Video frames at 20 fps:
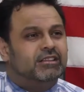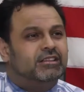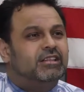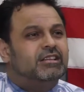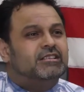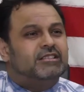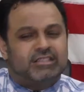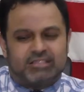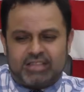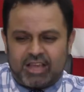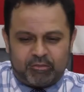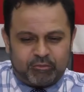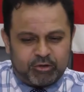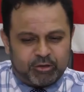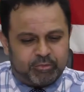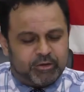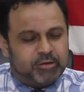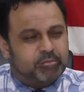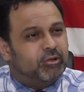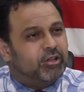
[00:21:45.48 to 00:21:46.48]
this is how many
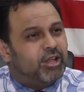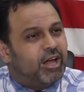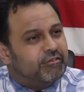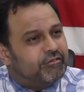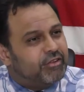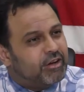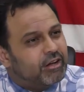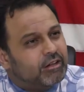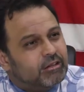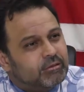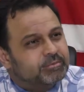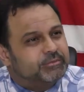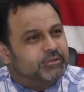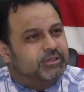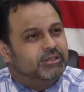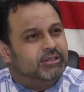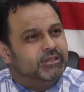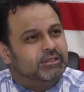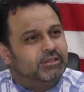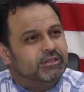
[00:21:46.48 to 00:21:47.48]
people I've
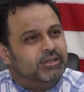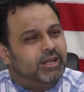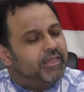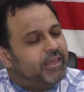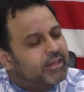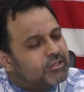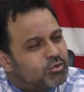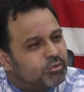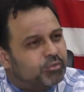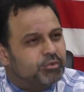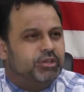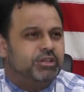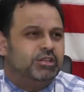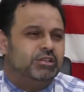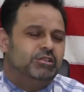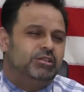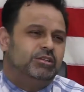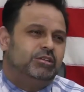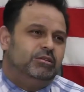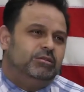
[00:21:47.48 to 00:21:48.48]
helped. And that's what we
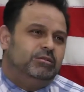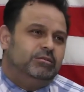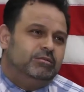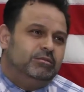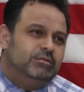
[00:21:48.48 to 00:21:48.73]
need to do.